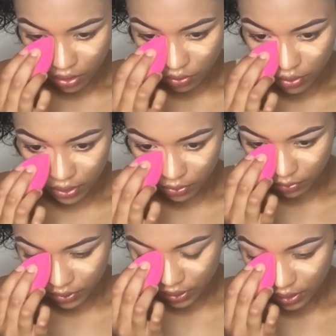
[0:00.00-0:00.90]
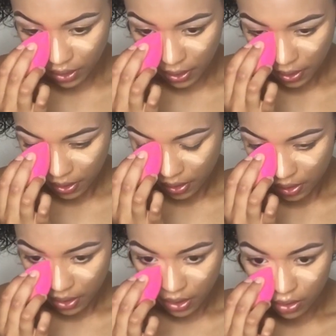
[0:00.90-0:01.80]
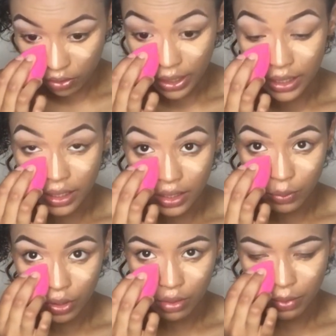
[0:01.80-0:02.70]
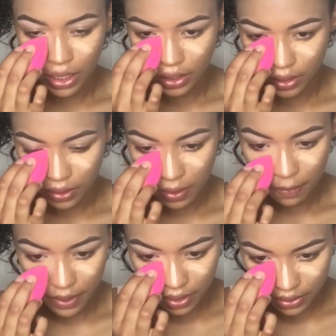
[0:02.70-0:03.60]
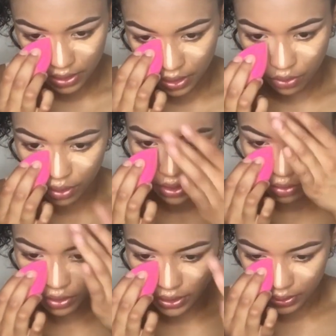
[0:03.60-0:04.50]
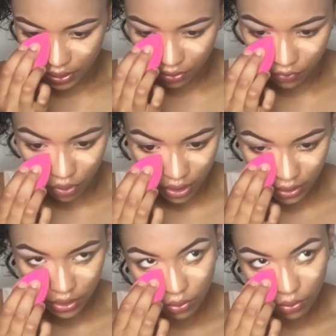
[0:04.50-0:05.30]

you don't go like this when you're blending, because then you'll get creases on your forehead.